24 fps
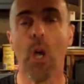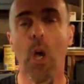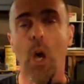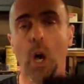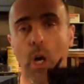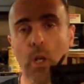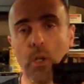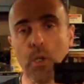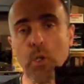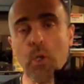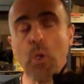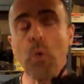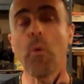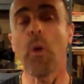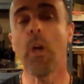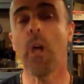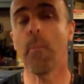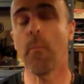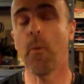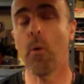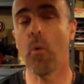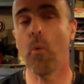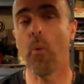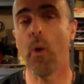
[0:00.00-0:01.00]
a 2
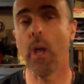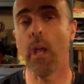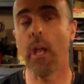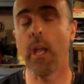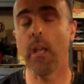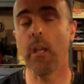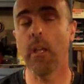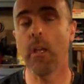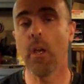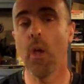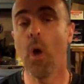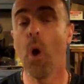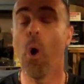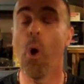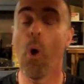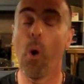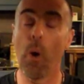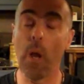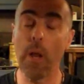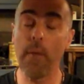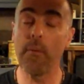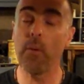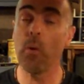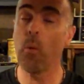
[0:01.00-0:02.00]
MOA or
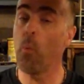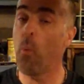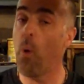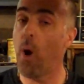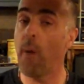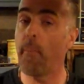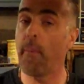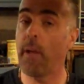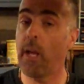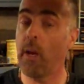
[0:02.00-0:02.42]
even a 1